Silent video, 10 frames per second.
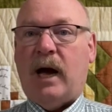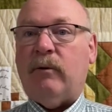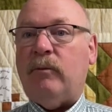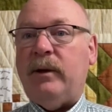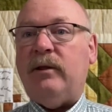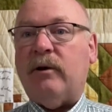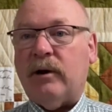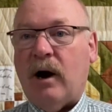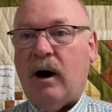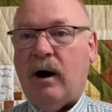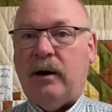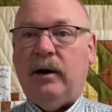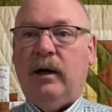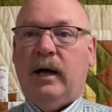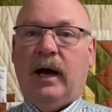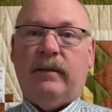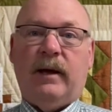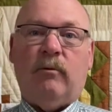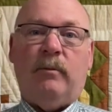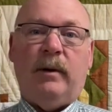I will be their God, and
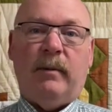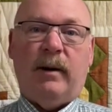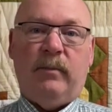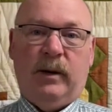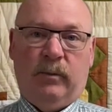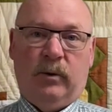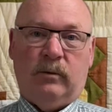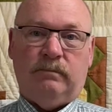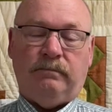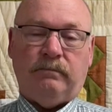they will be my people.